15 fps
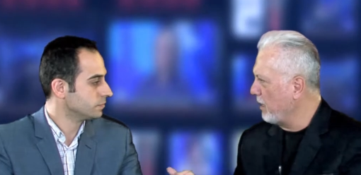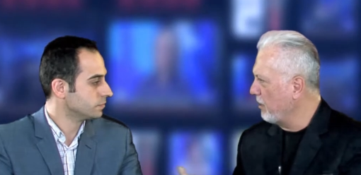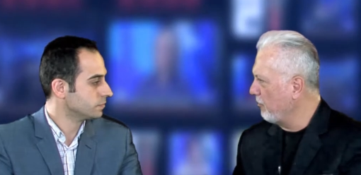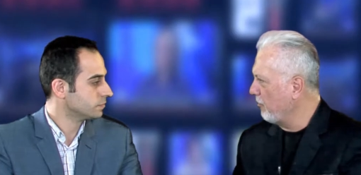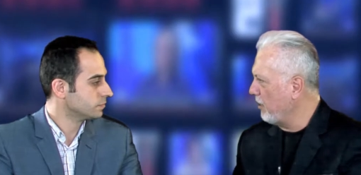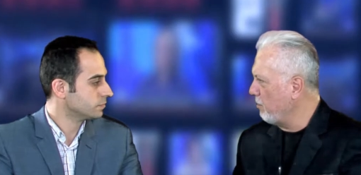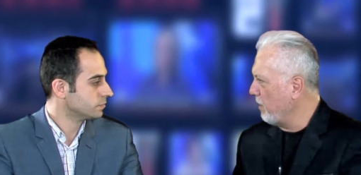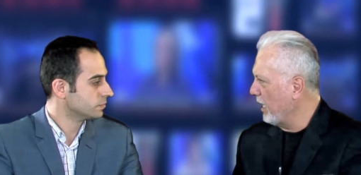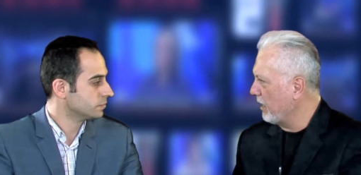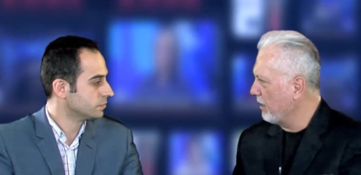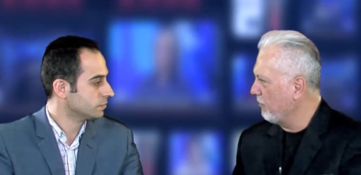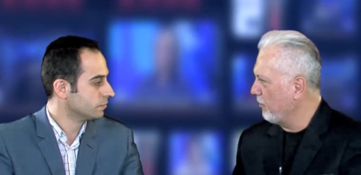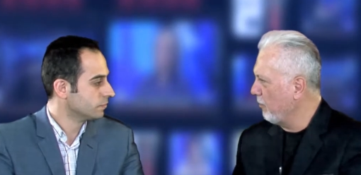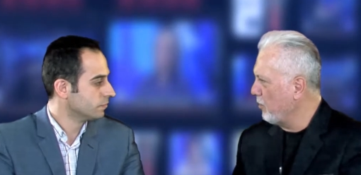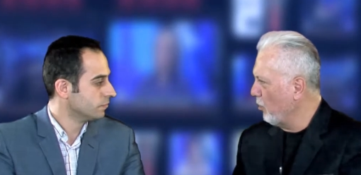Speaker 1: the feedback
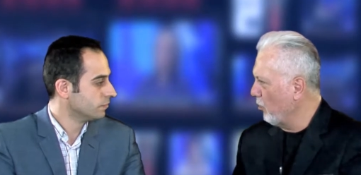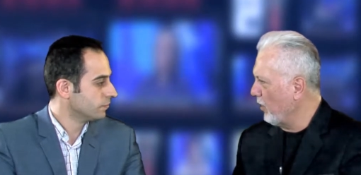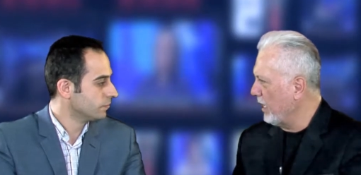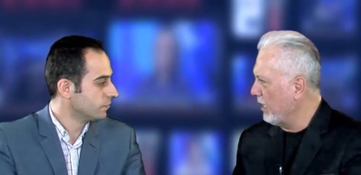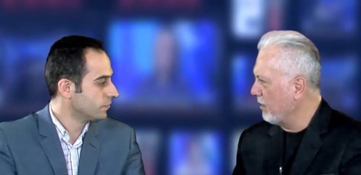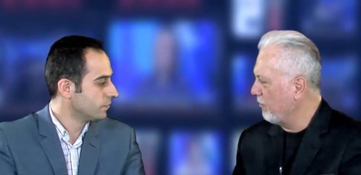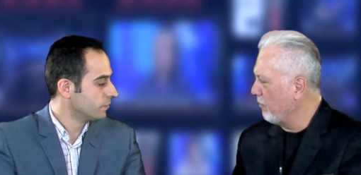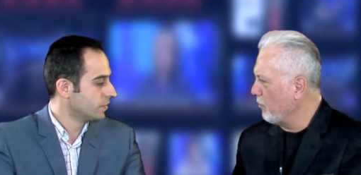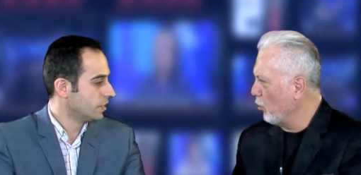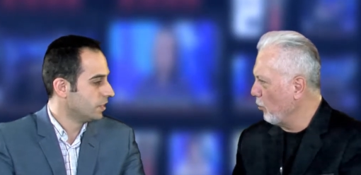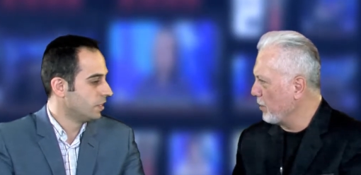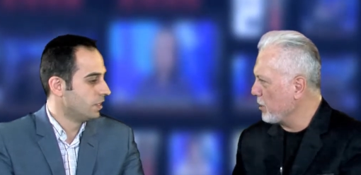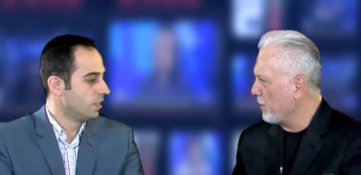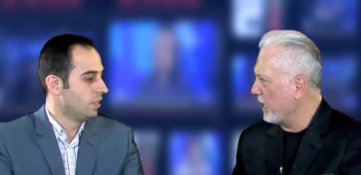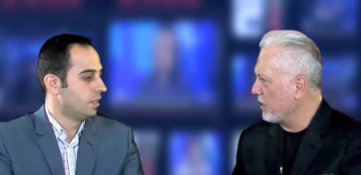from your end, from your
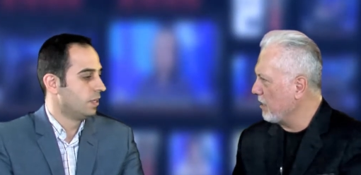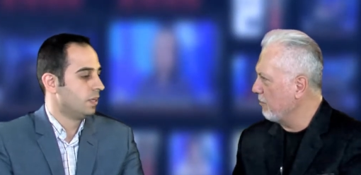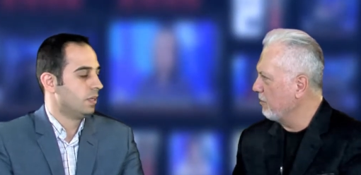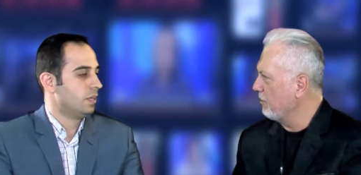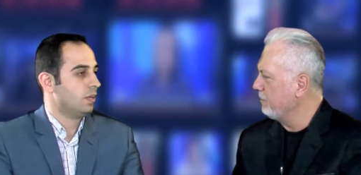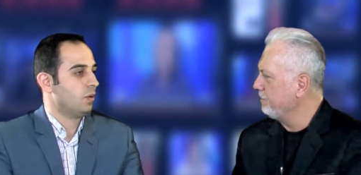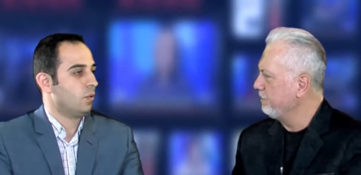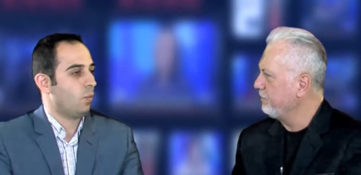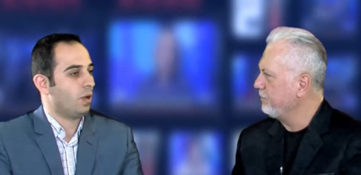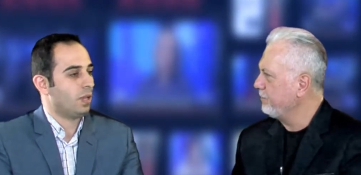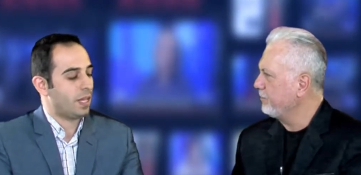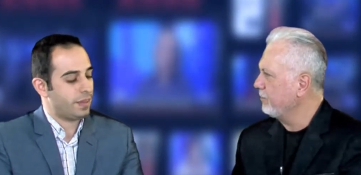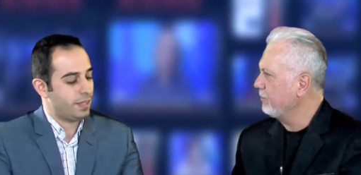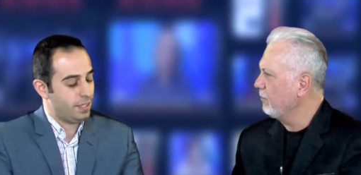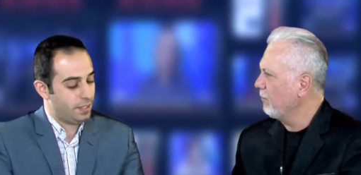perspective?
Speaker 2: Well,
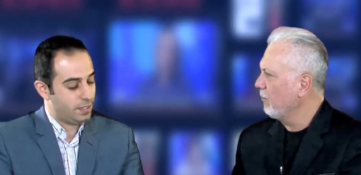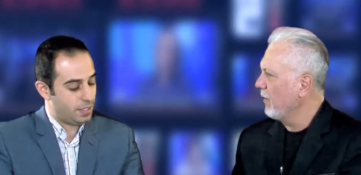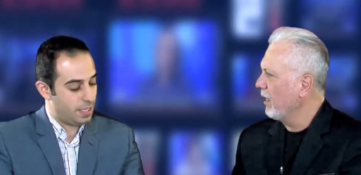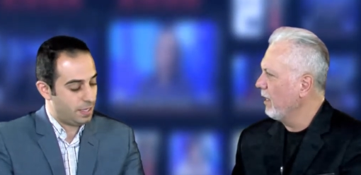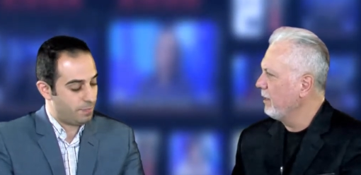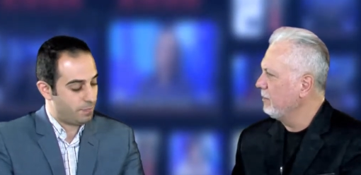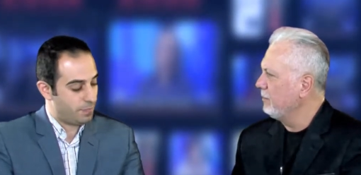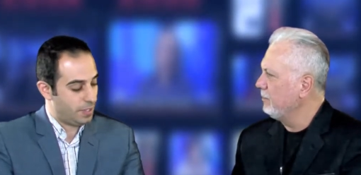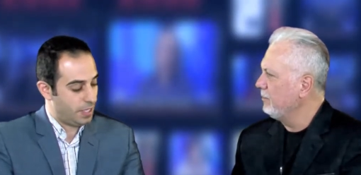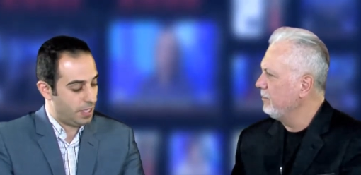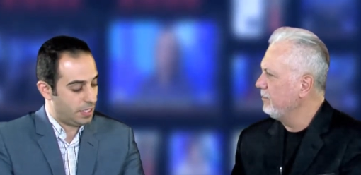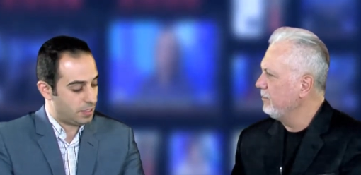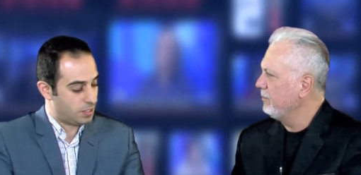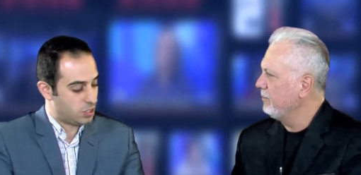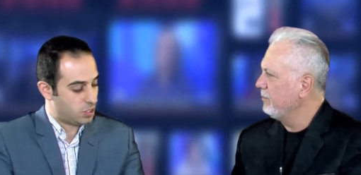I think um,
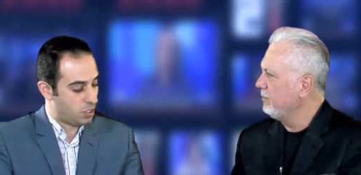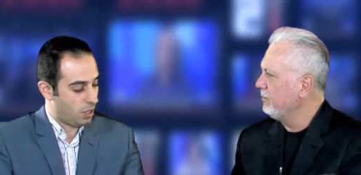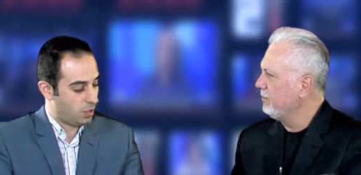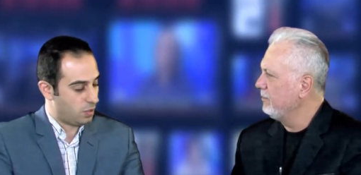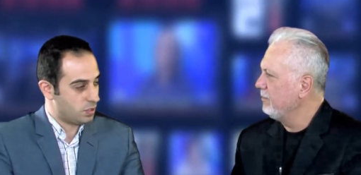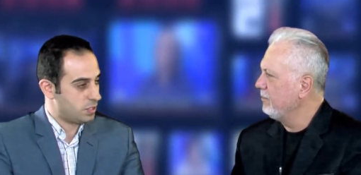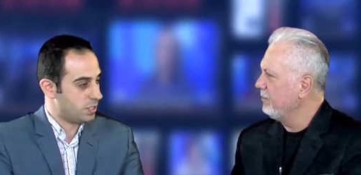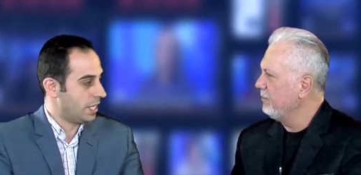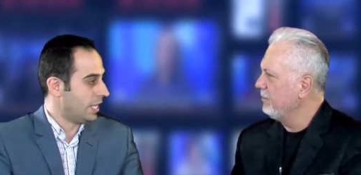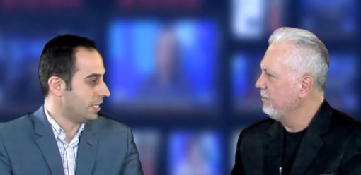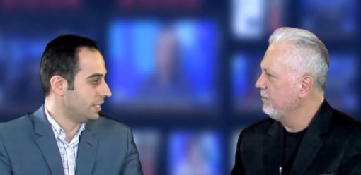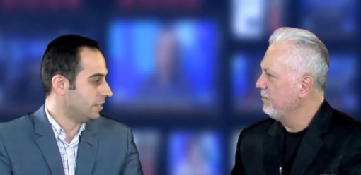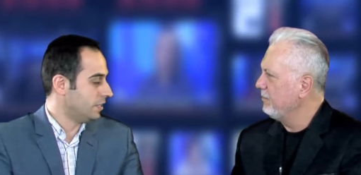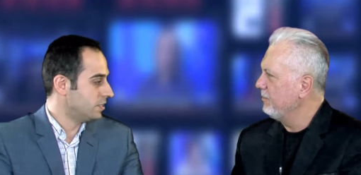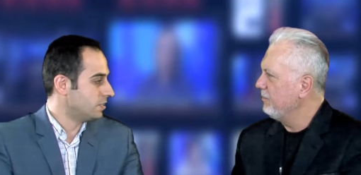it shows that
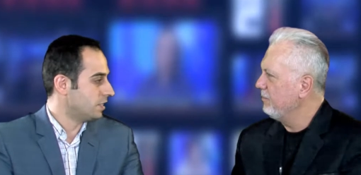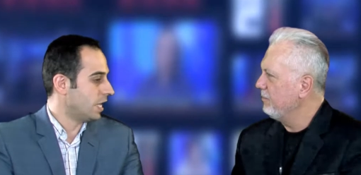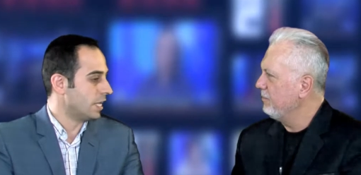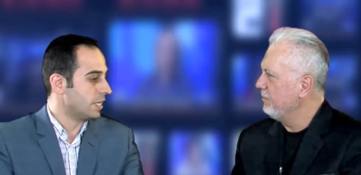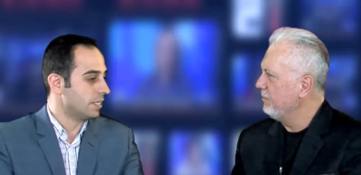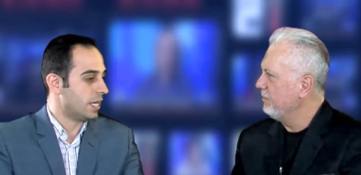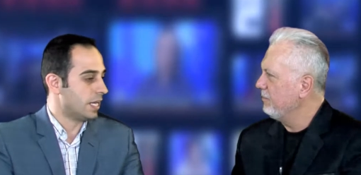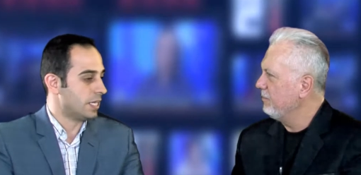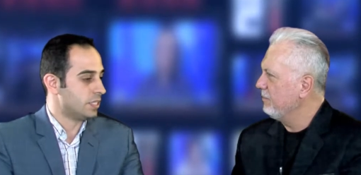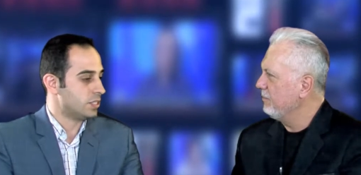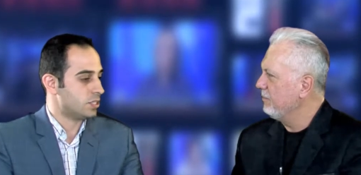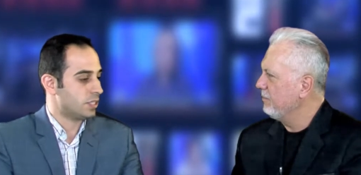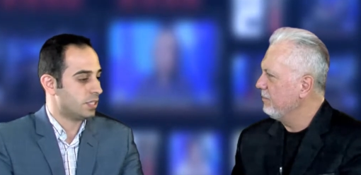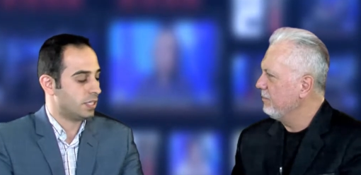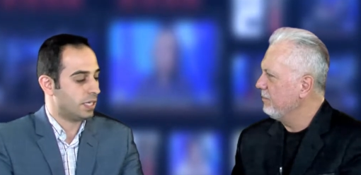in this day and
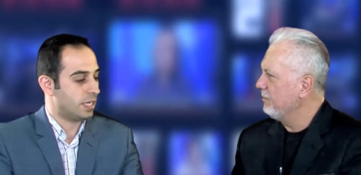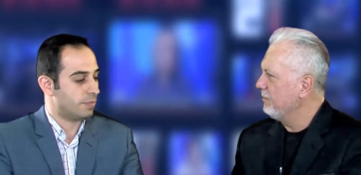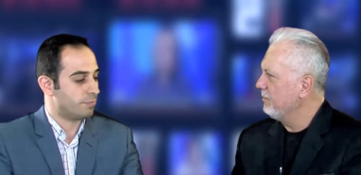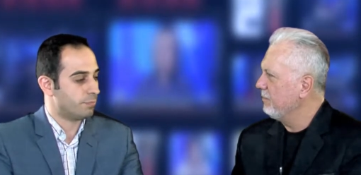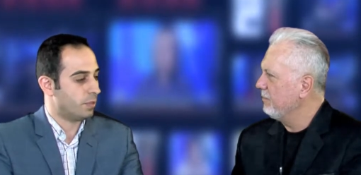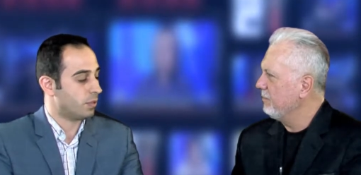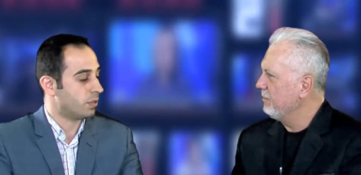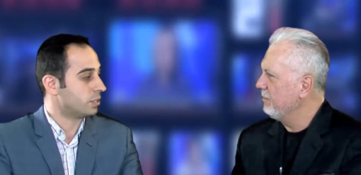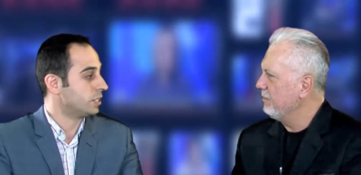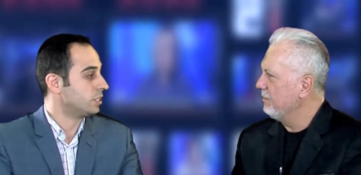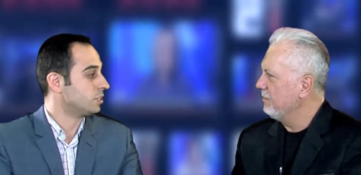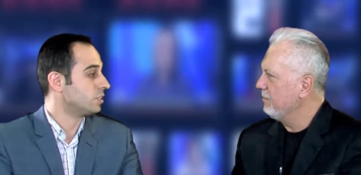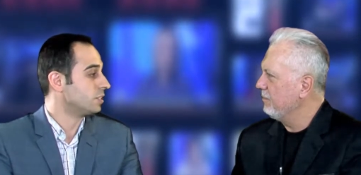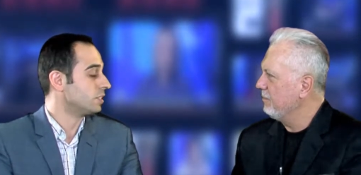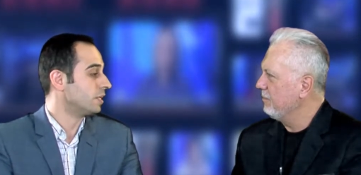age, um,
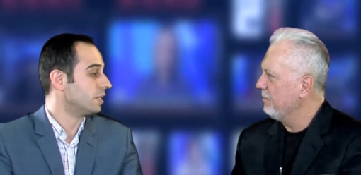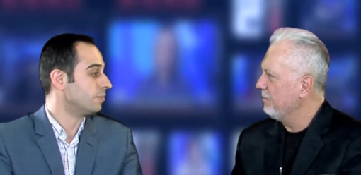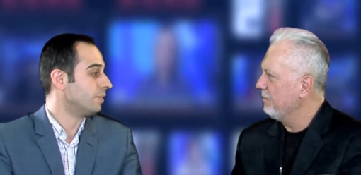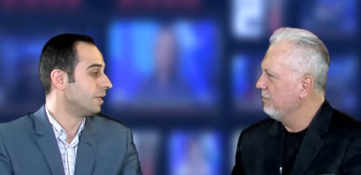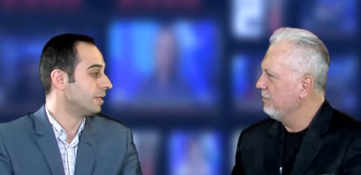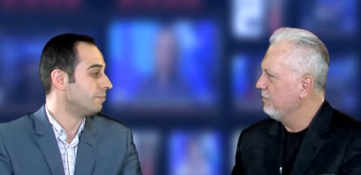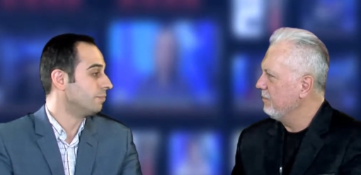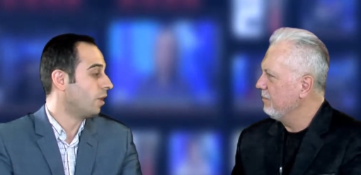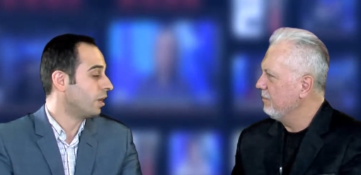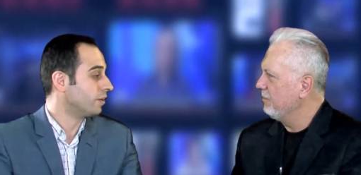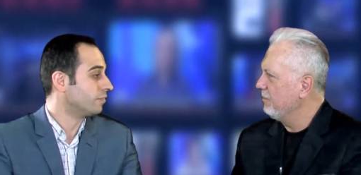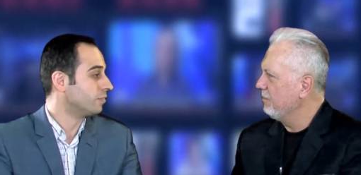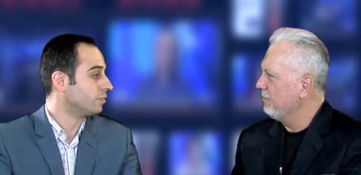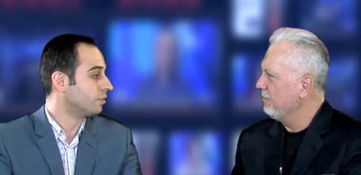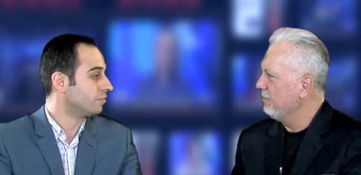politicians need to be
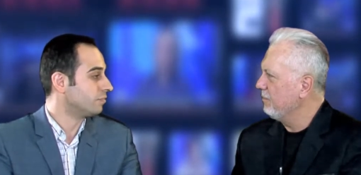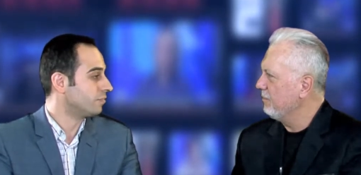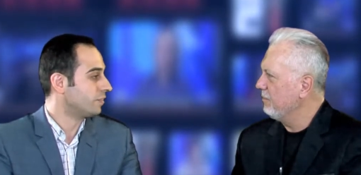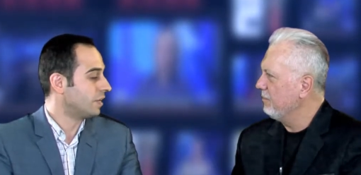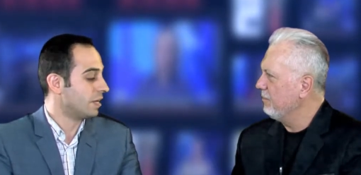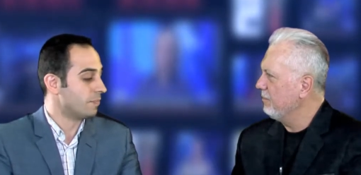mindful of um,